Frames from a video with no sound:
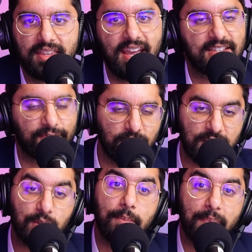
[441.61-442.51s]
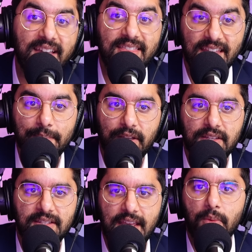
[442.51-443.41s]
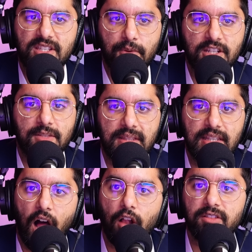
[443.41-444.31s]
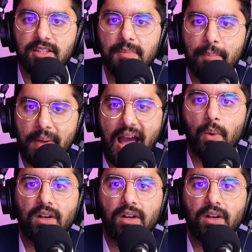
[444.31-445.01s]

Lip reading: yes, of course, it was a big thing because they were supposed to be the ultimate power